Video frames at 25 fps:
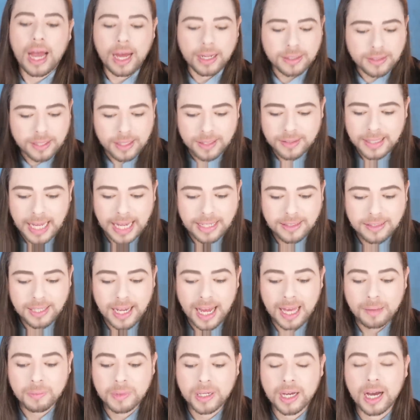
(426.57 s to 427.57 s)
Until that
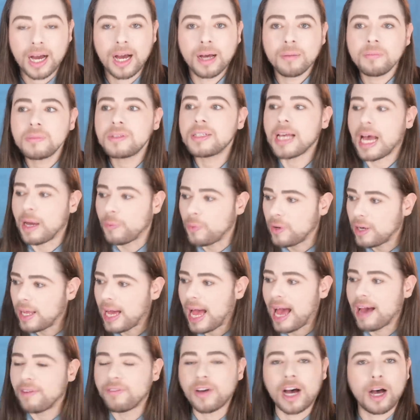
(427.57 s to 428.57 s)
time comes, I
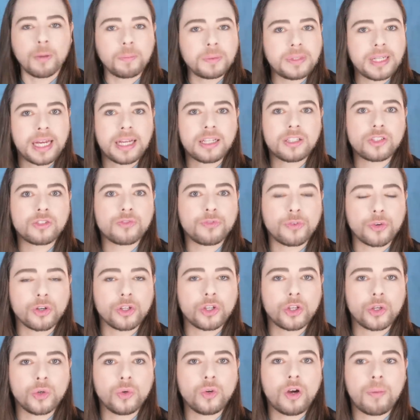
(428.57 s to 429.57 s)
will have updates
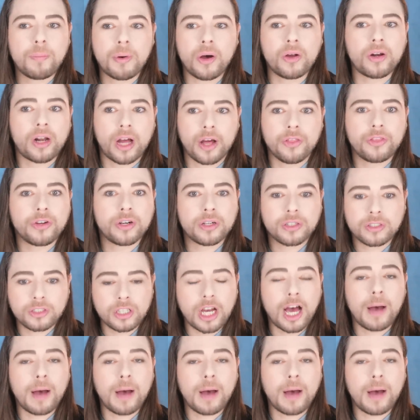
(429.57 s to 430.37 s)
for you about other